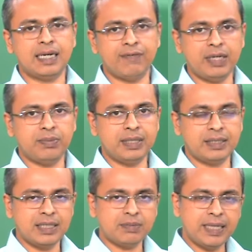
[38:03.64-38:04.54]
are available
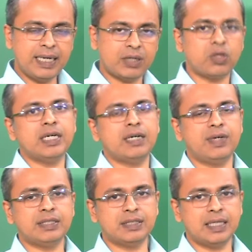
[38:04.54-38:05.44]
these days, many electronic
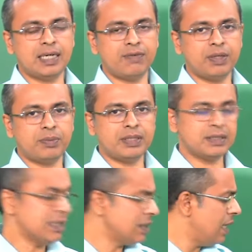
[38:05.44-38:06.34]
devices that are available
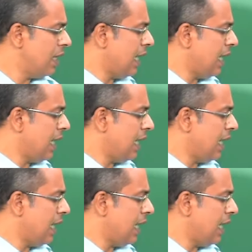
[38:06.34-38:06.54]
these days,